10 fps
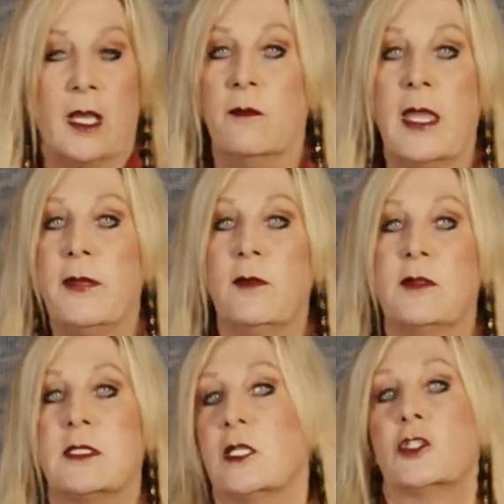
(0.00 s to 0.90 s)
Maybe it
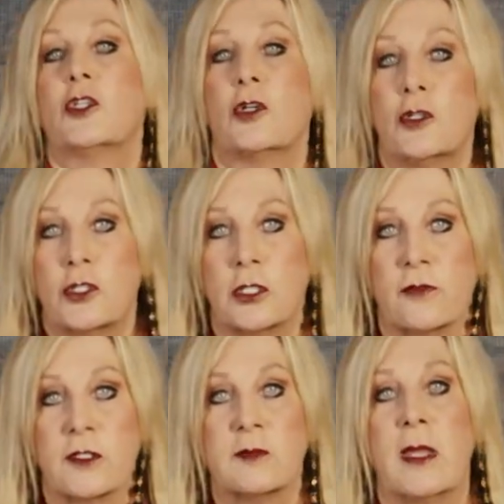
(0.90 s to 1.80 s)
was at a church service.